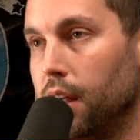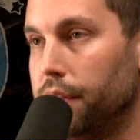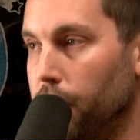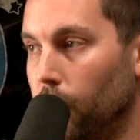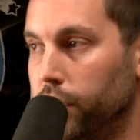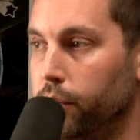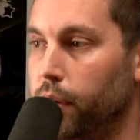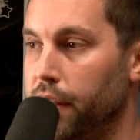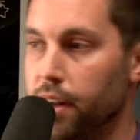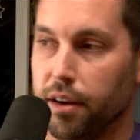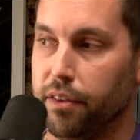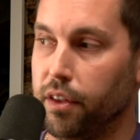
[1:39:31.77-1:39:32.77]
The only way
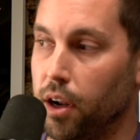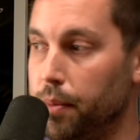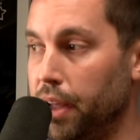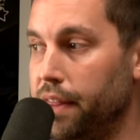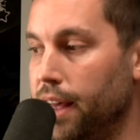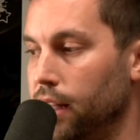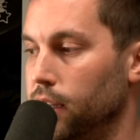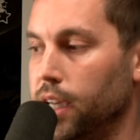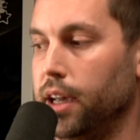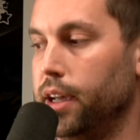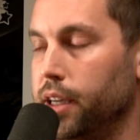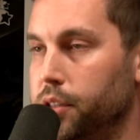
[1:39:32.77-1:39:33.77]
that I've thought about that, like,
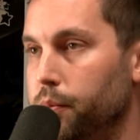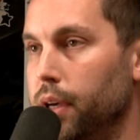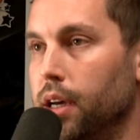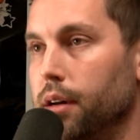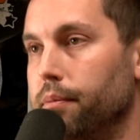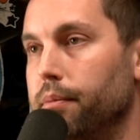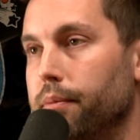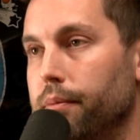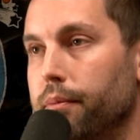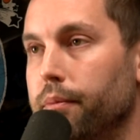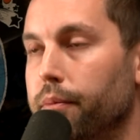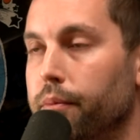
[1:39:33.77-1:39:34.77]
I guess being a
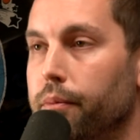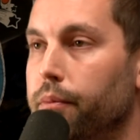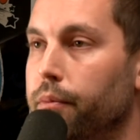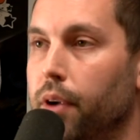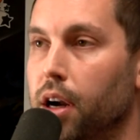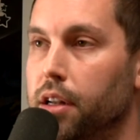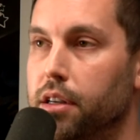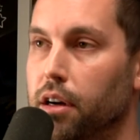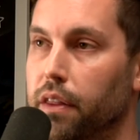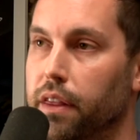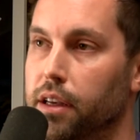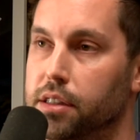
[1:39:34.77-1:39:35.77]
monetary
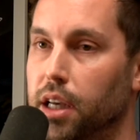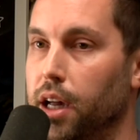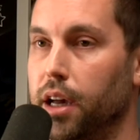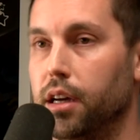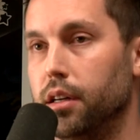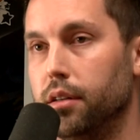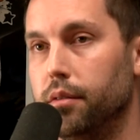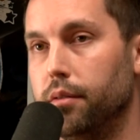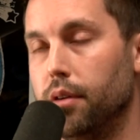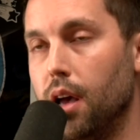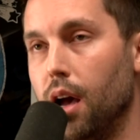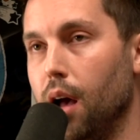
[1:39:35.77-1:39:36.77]
thing is like,
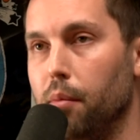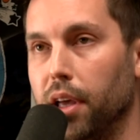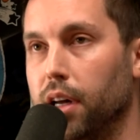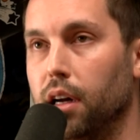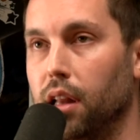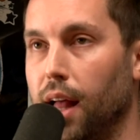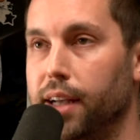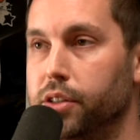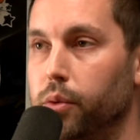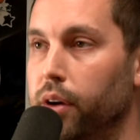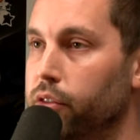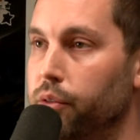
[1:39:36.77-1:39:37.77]
I'm like a class
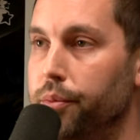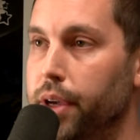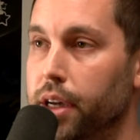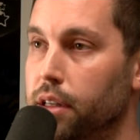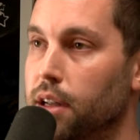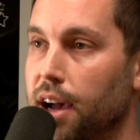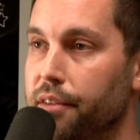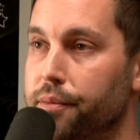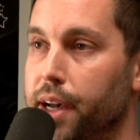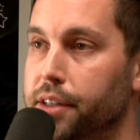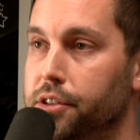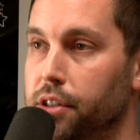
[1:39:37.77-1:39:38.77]
away from being a dive
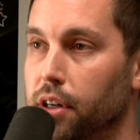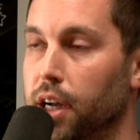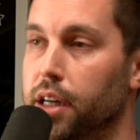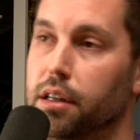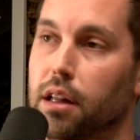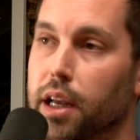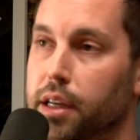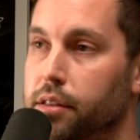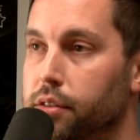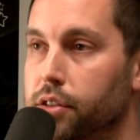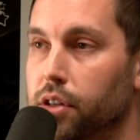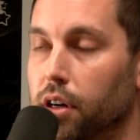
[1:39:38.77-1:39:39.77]
master. I could like
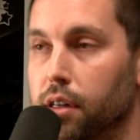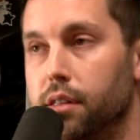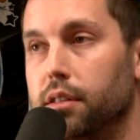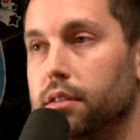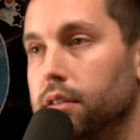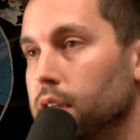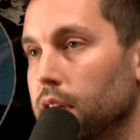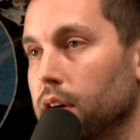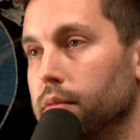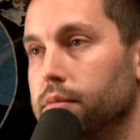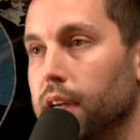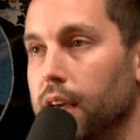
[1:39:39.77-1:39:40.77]
start, you
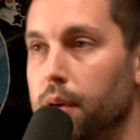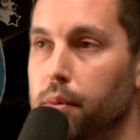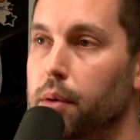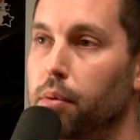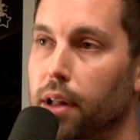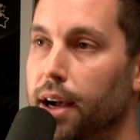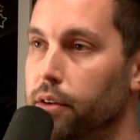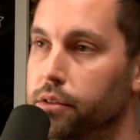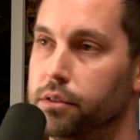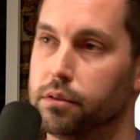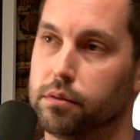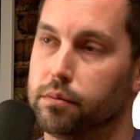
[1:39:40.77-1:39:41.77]
know, taking people out
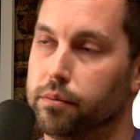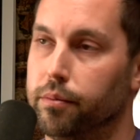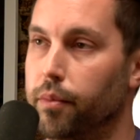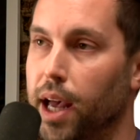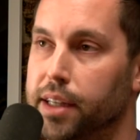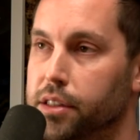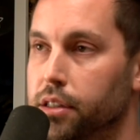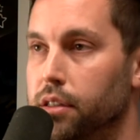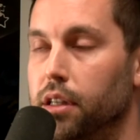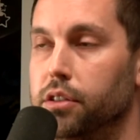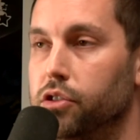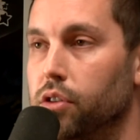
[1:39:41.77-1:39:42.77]
as an
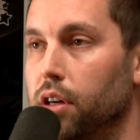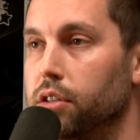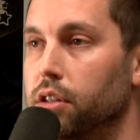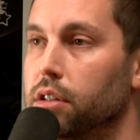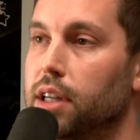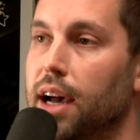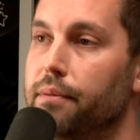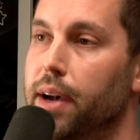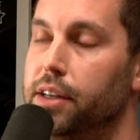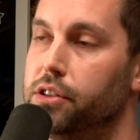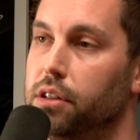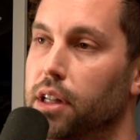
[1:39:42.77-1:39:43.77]
instructor or dive
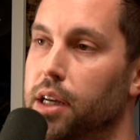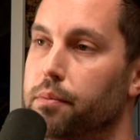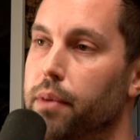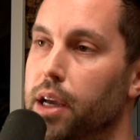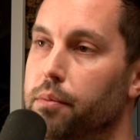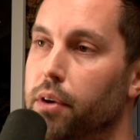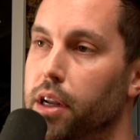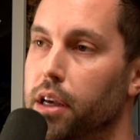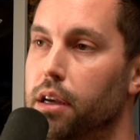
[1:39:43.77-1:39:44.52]
master and like make money.